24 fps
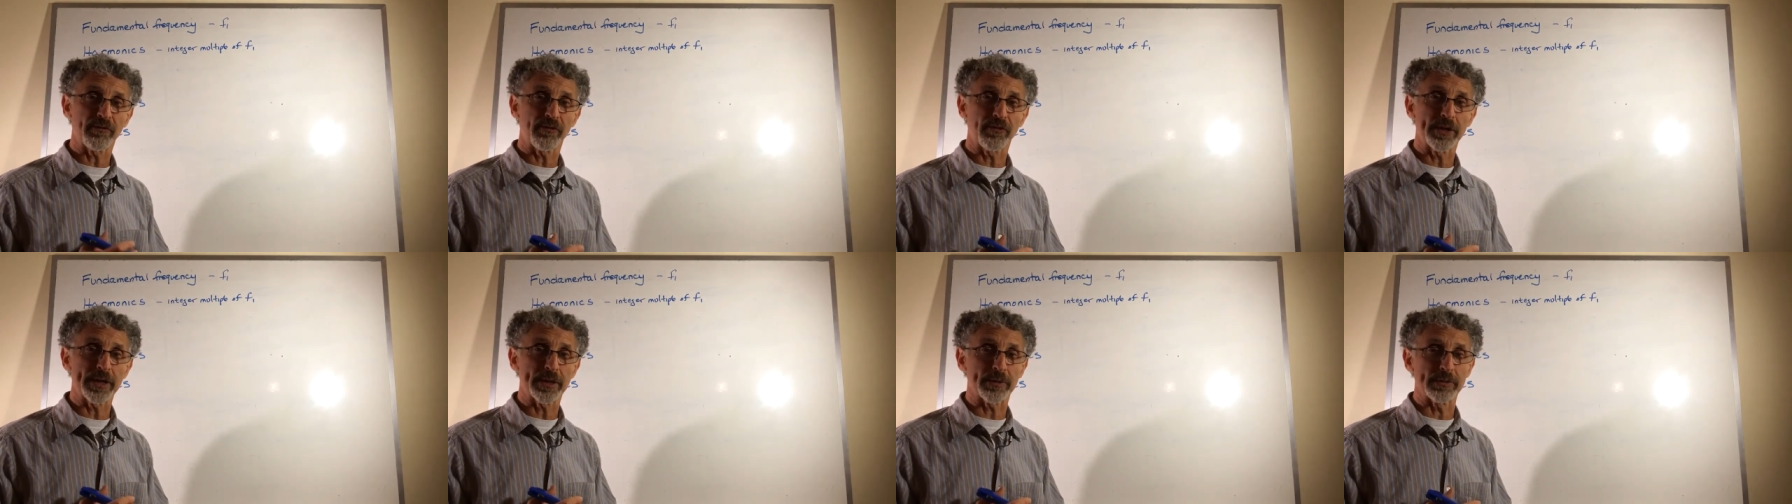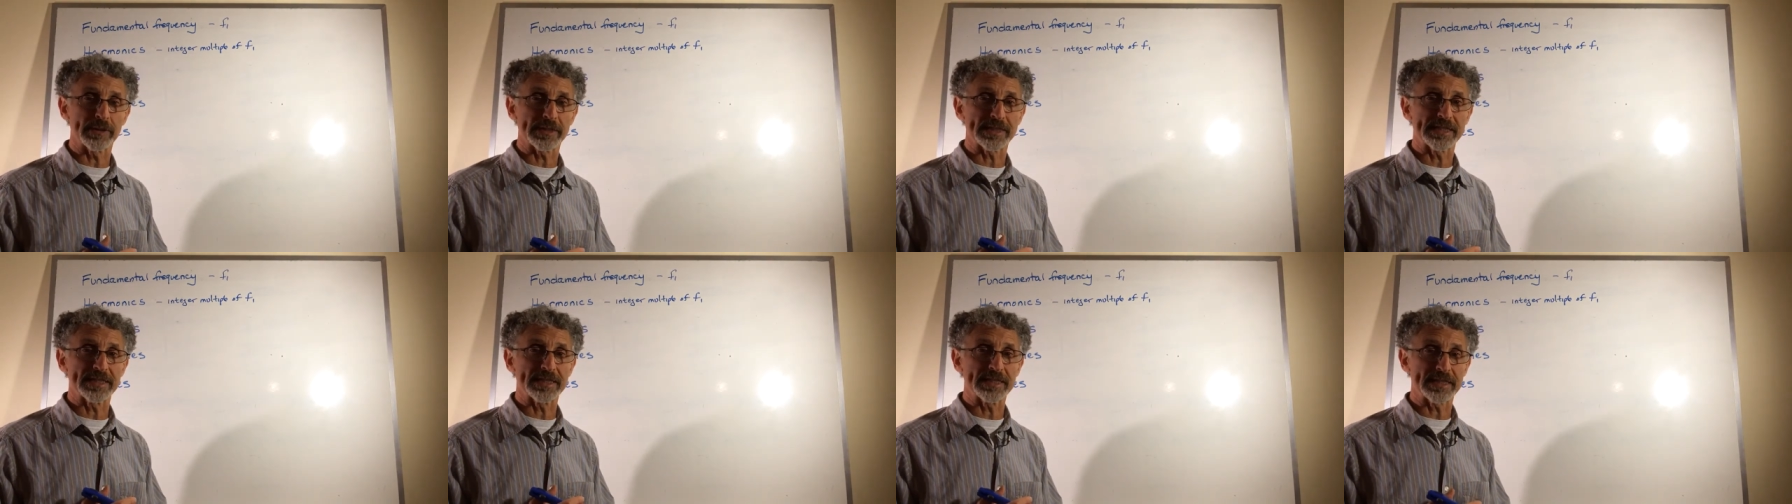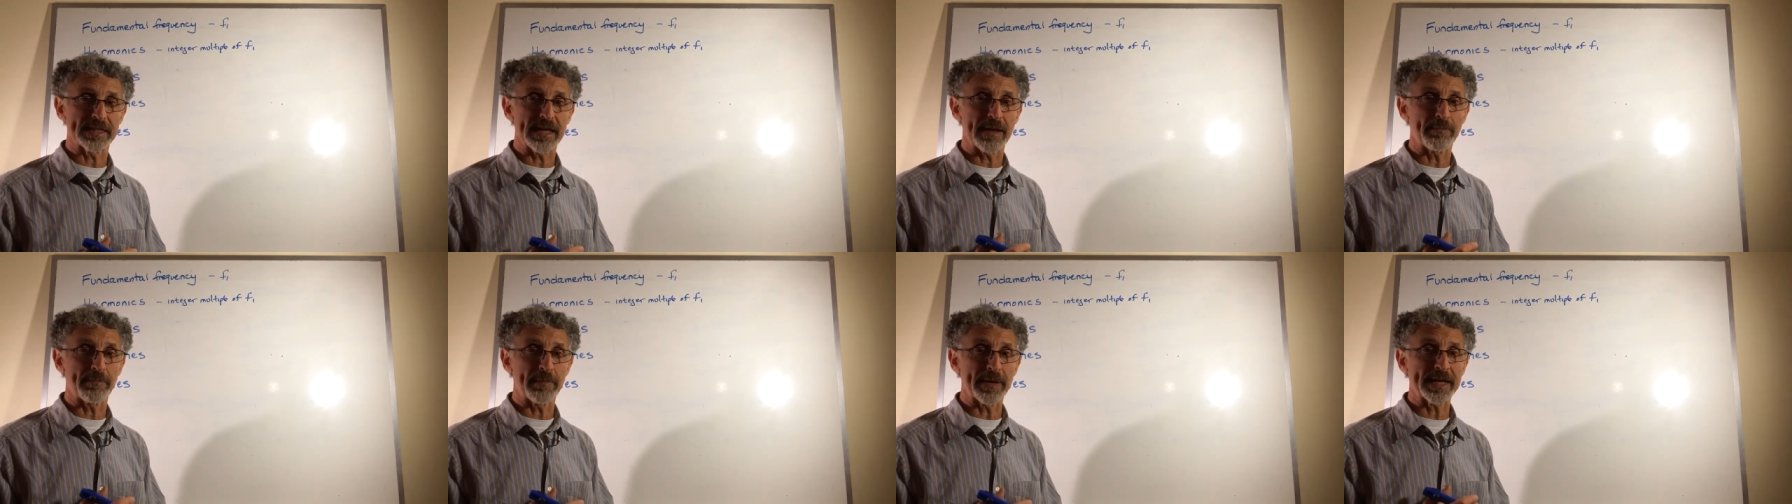frequencies
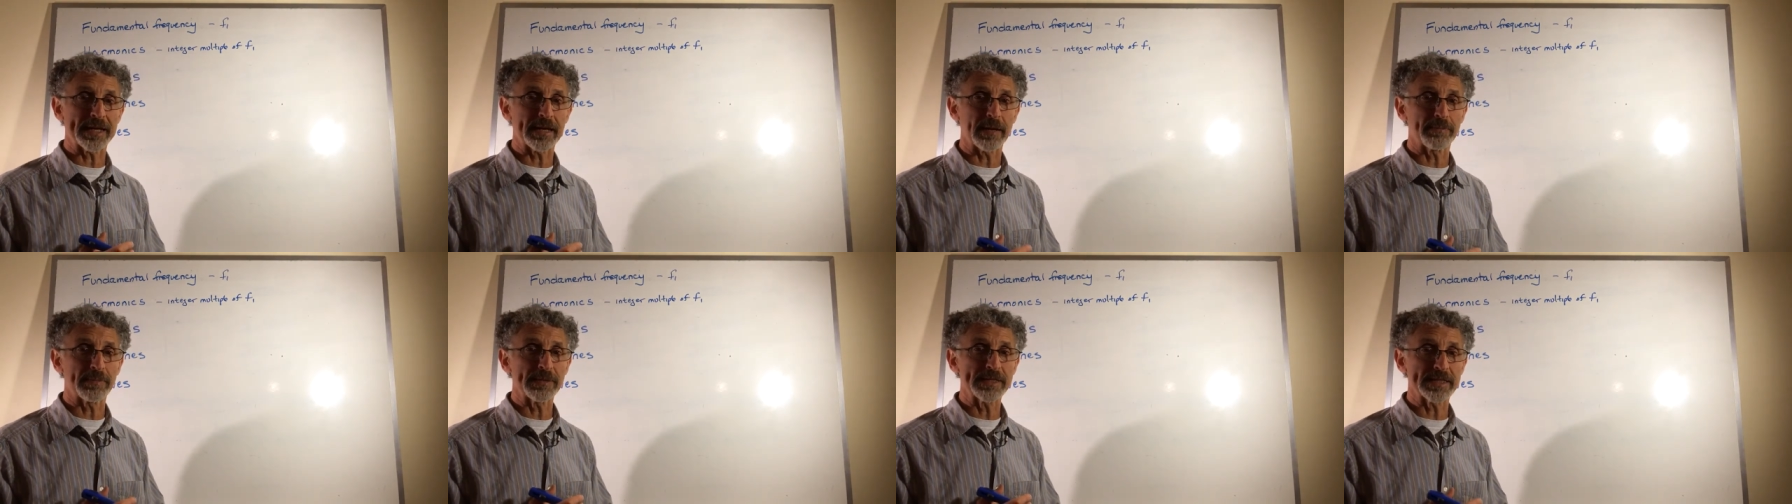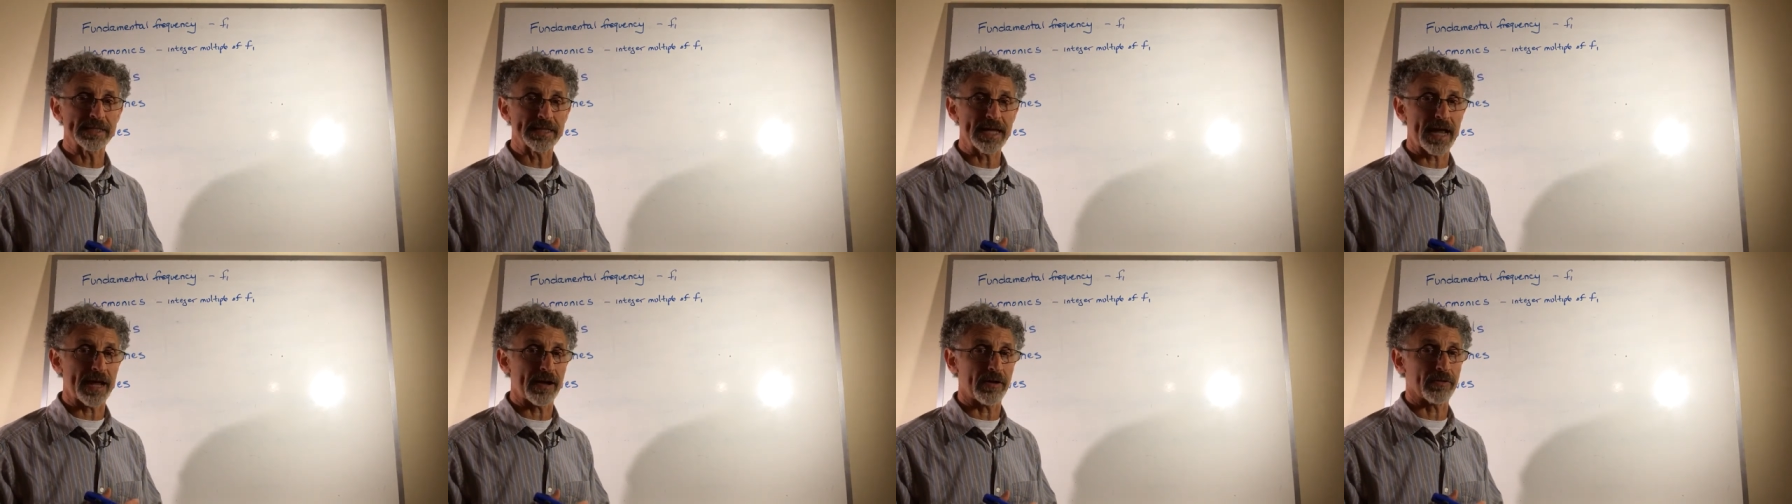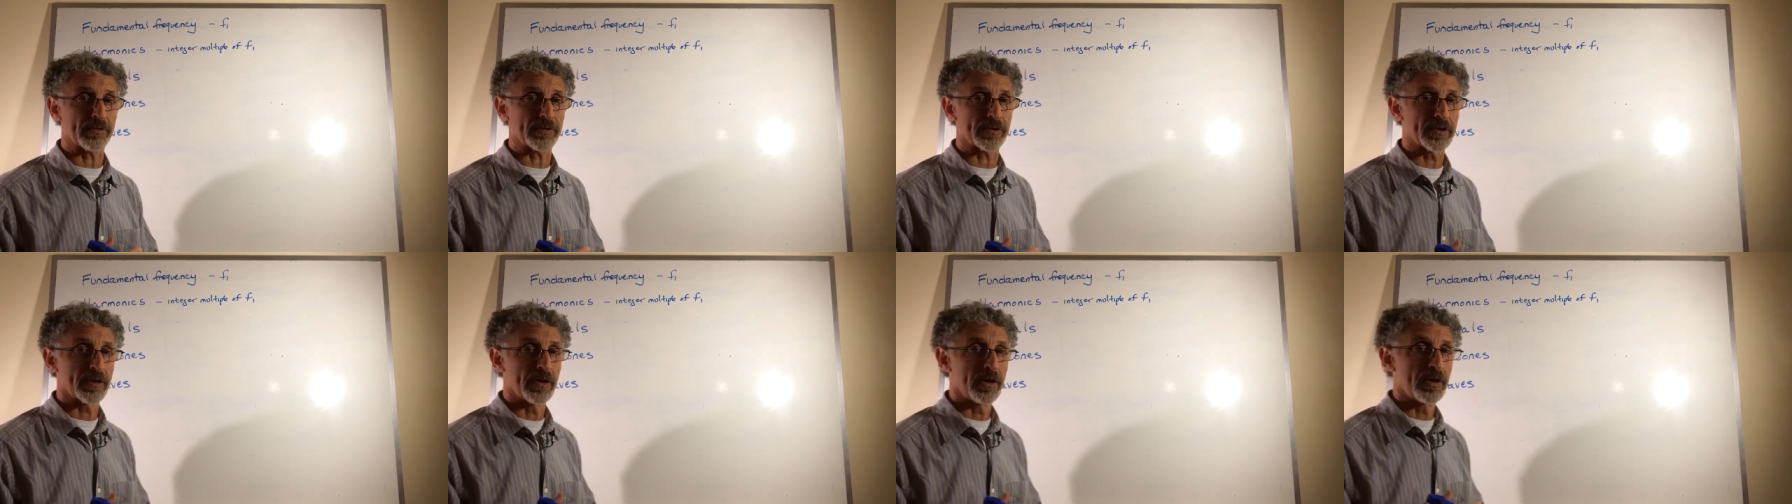that make up a
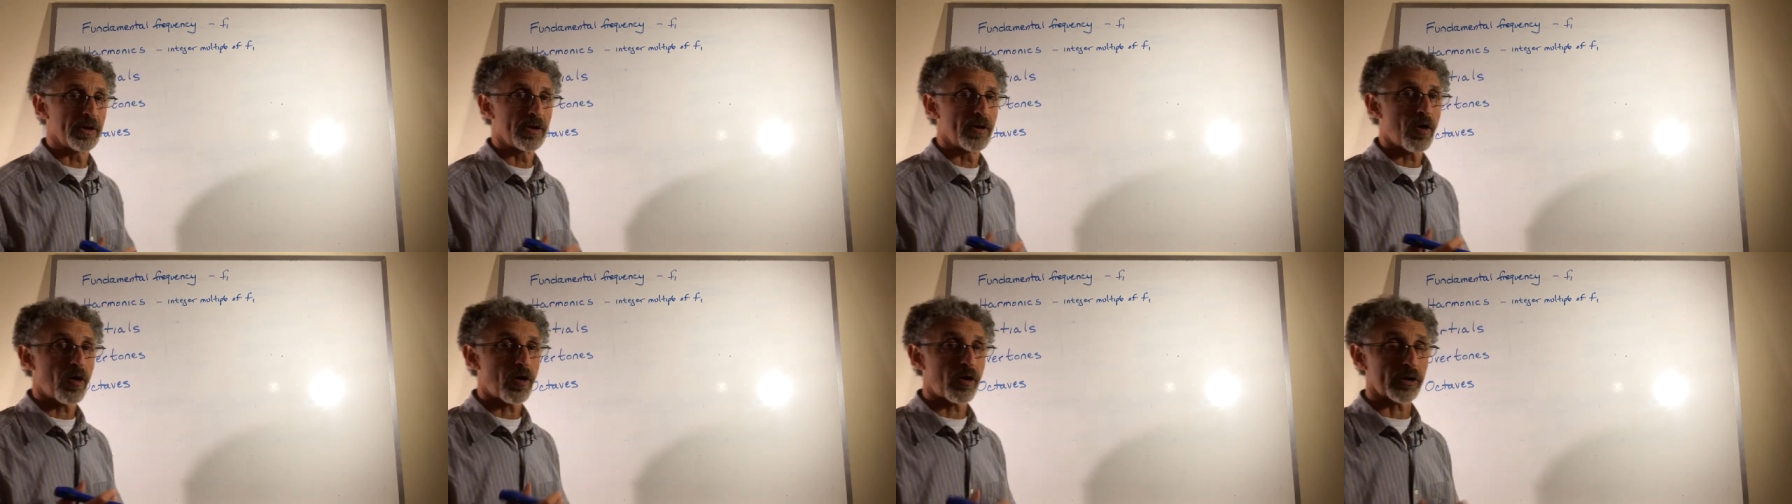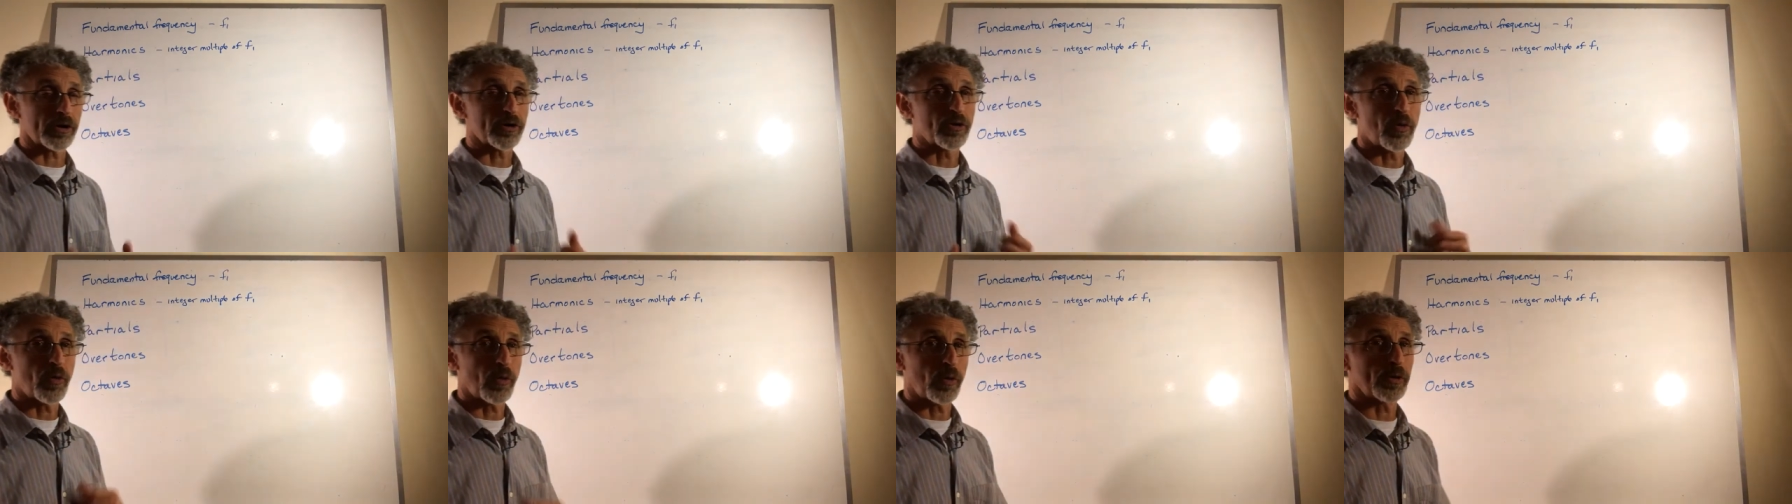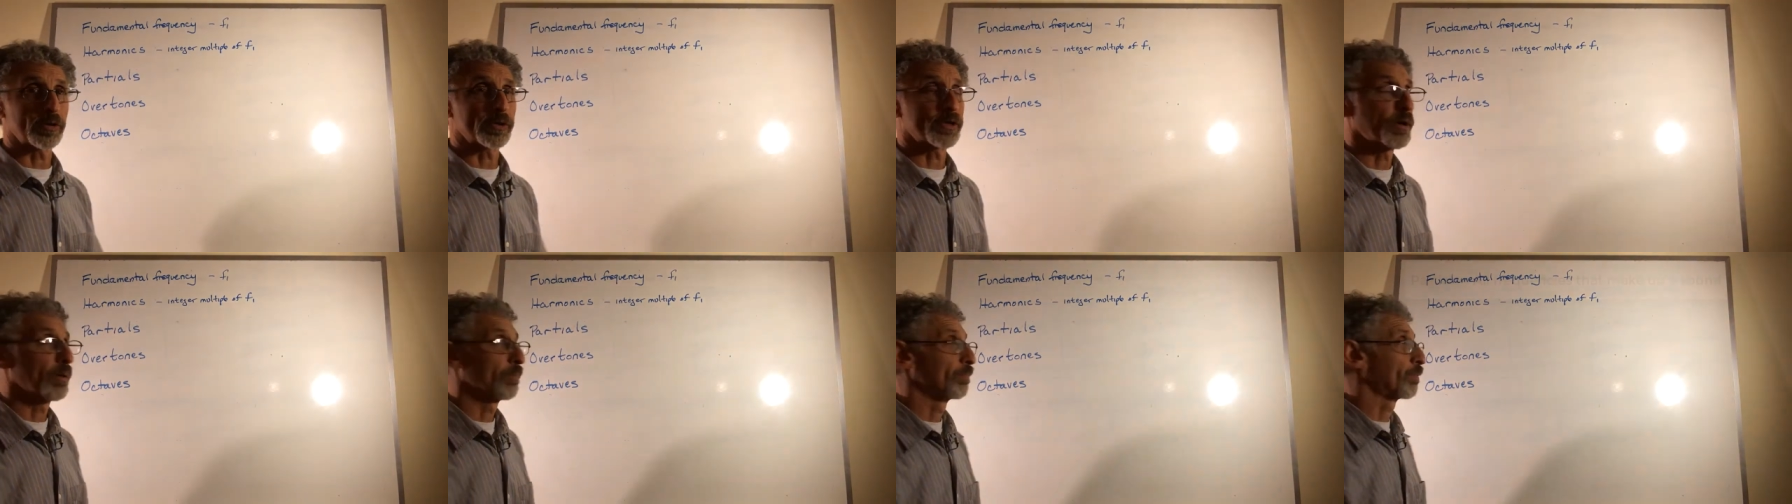sound are called